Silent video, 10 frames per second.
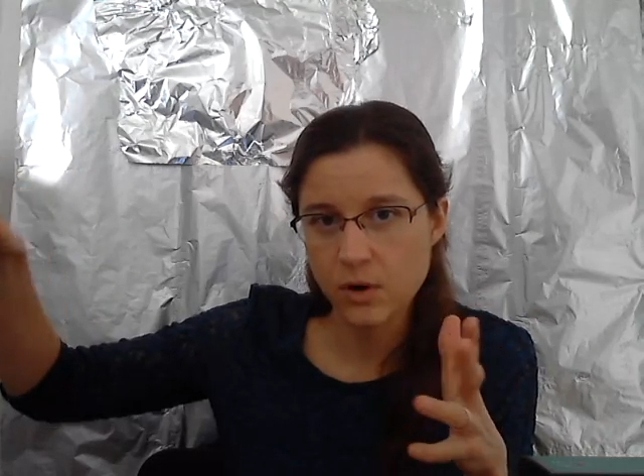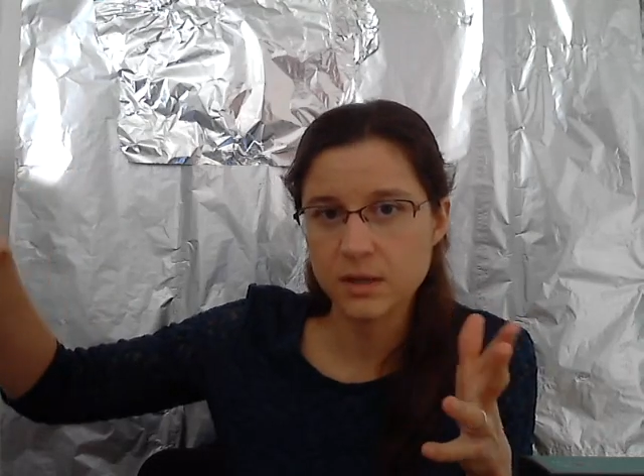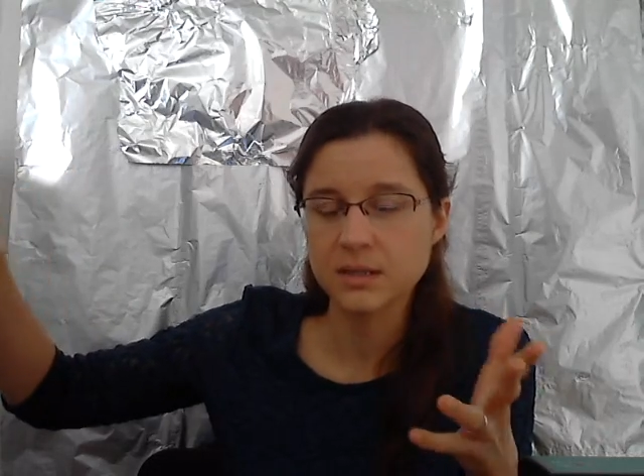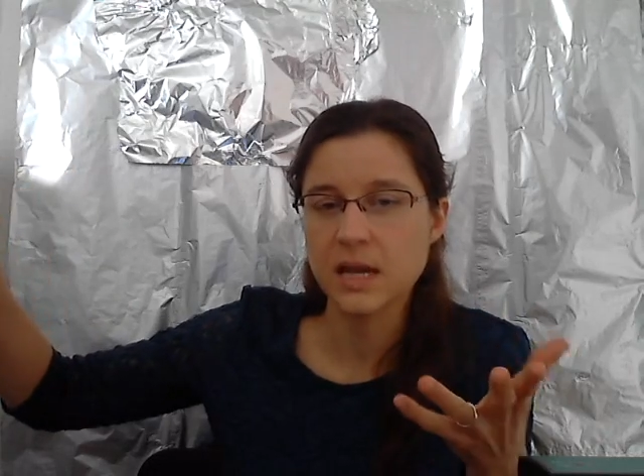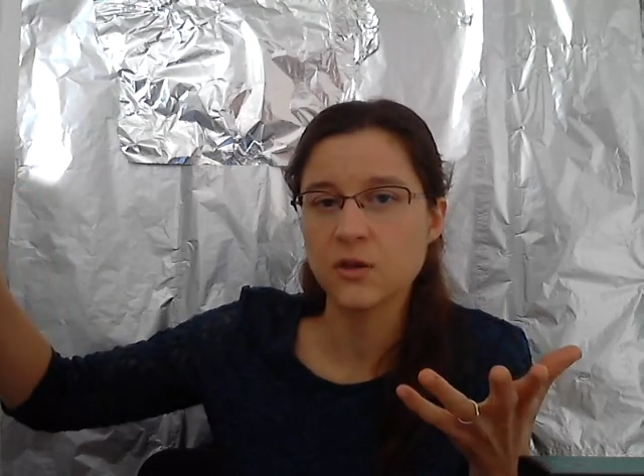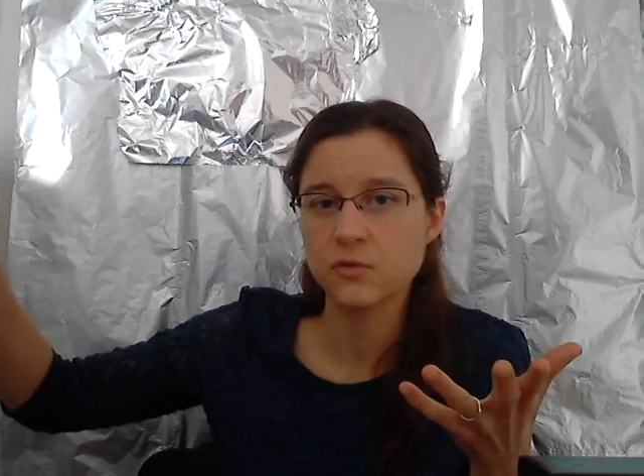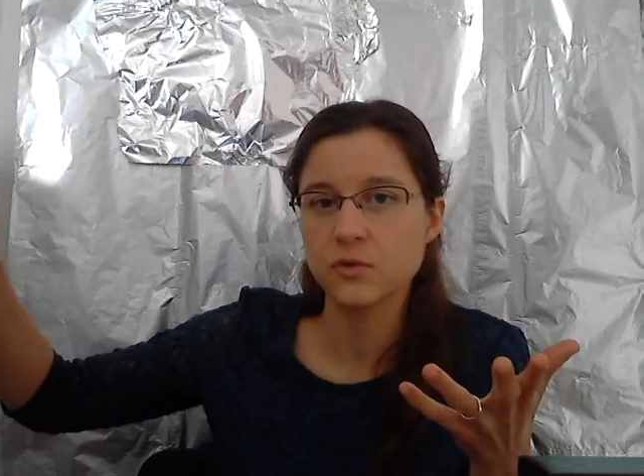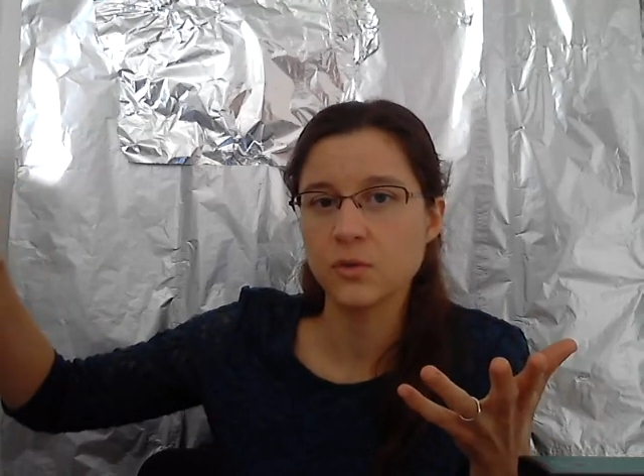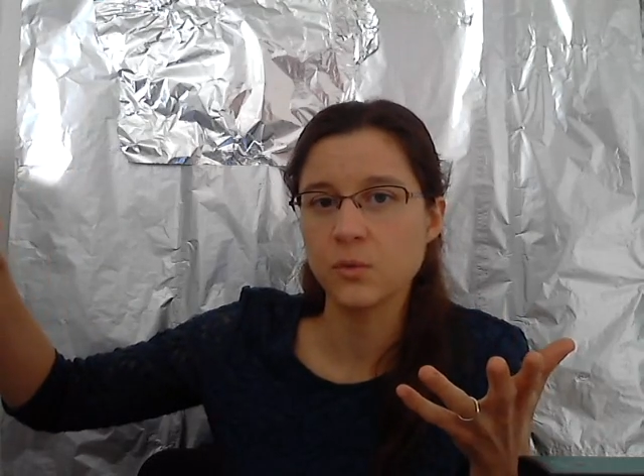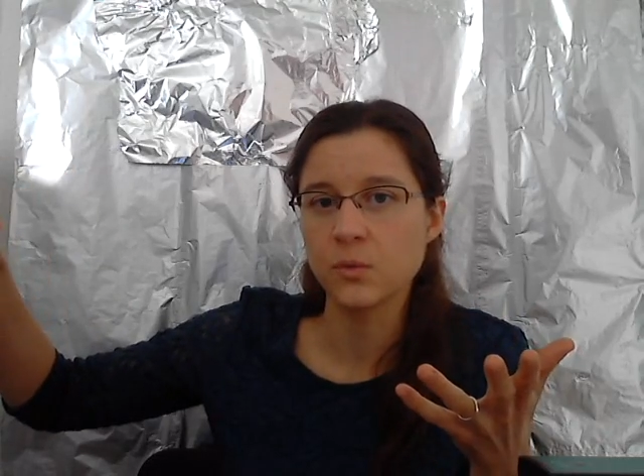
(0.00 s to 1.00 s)
it out for
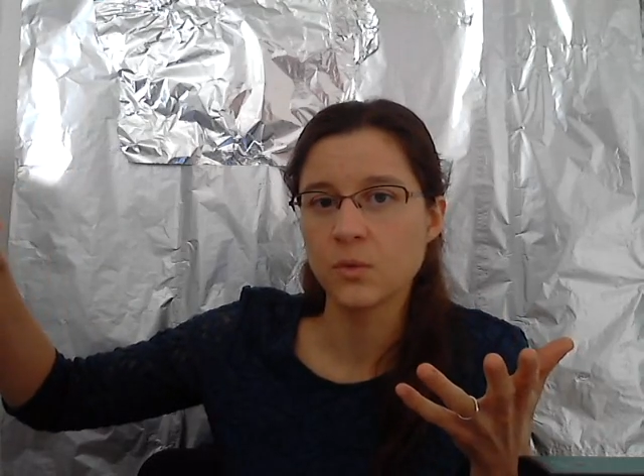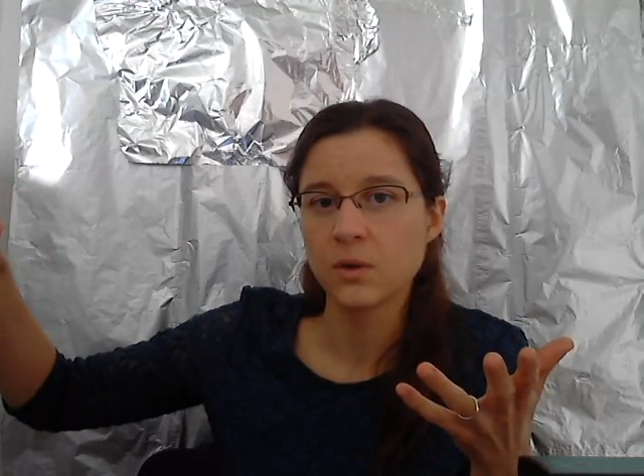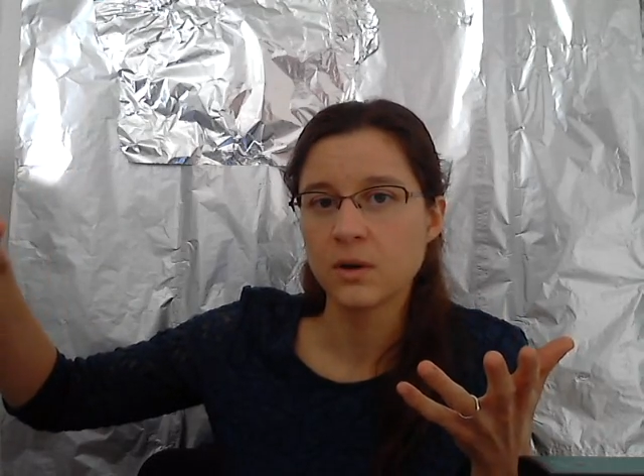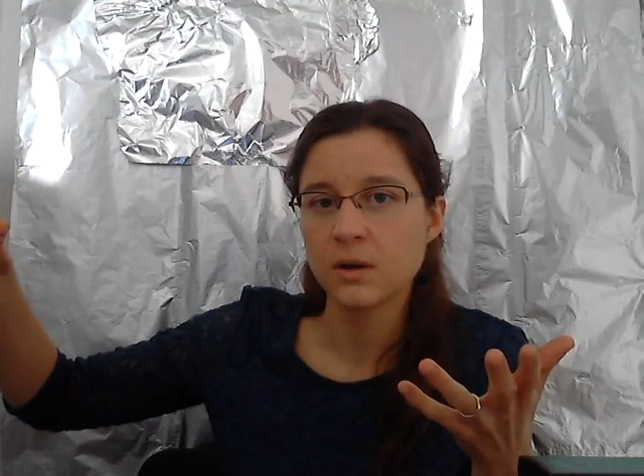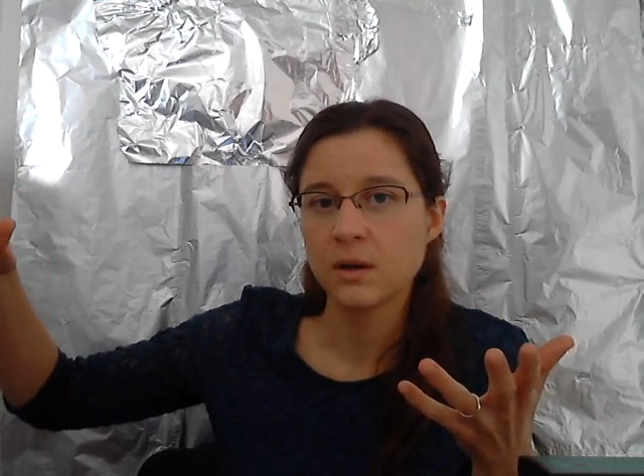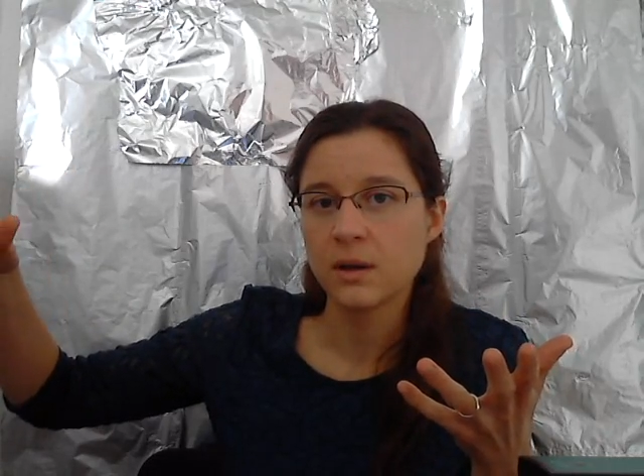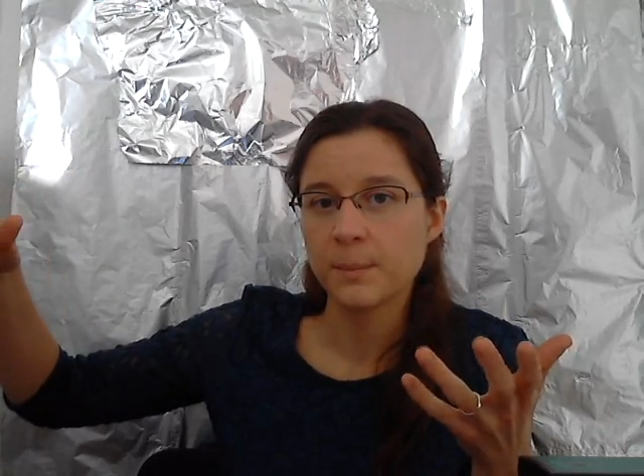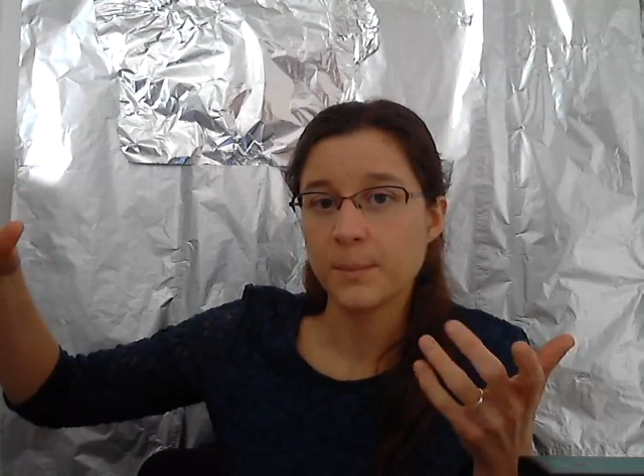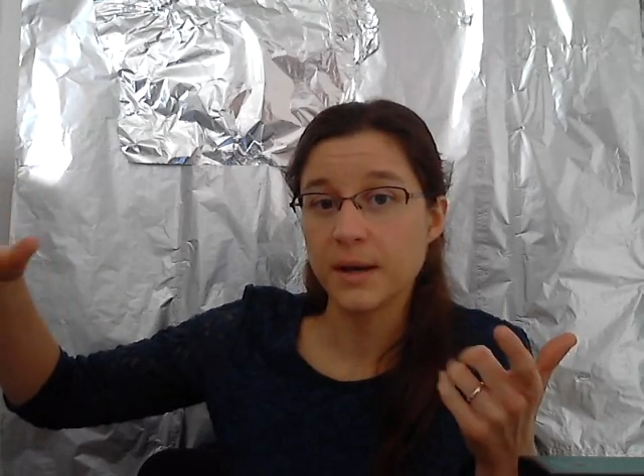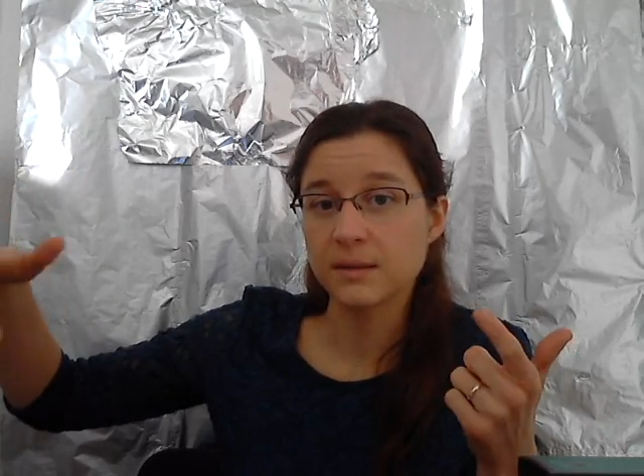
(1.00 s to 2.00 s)
you. But,